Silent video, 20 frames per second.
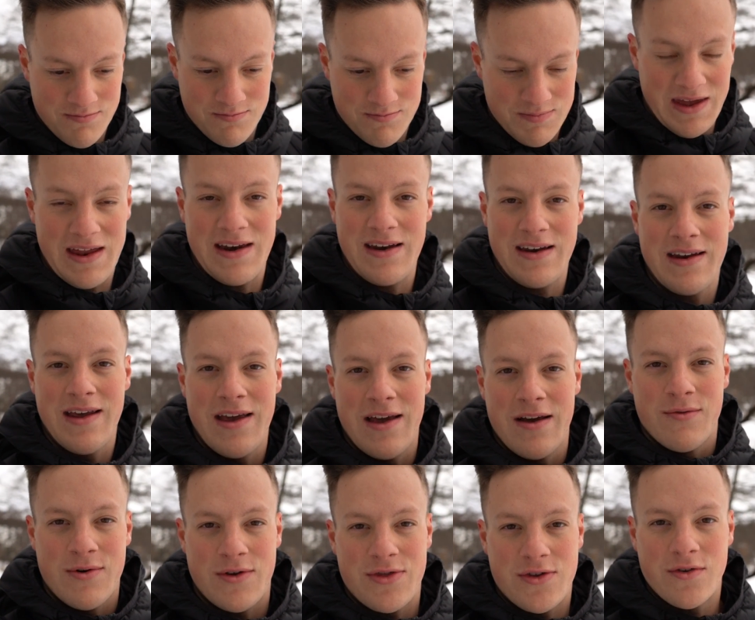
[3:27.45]
been
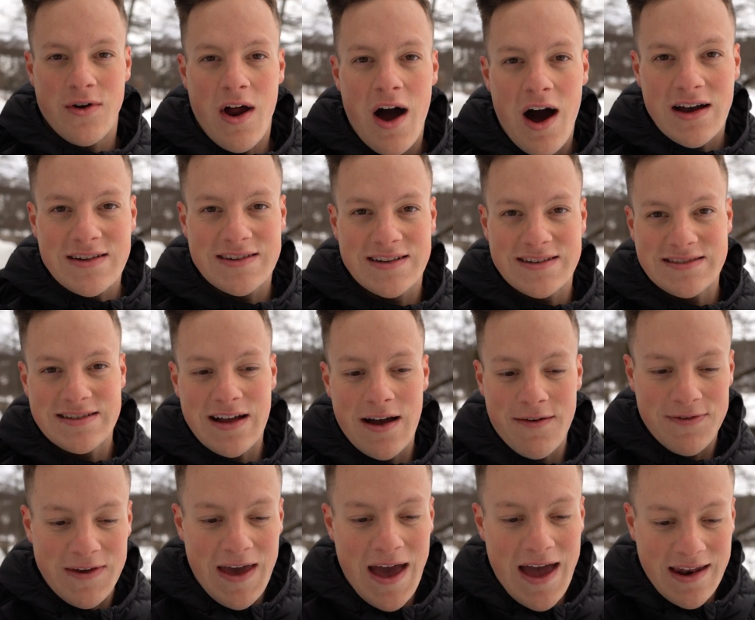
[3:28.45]
with the rocks and
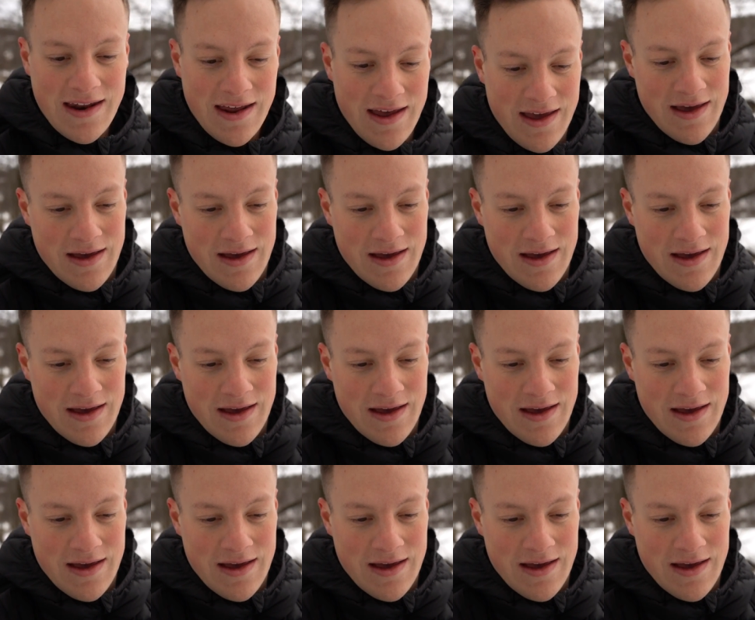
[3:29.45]
stuff yet.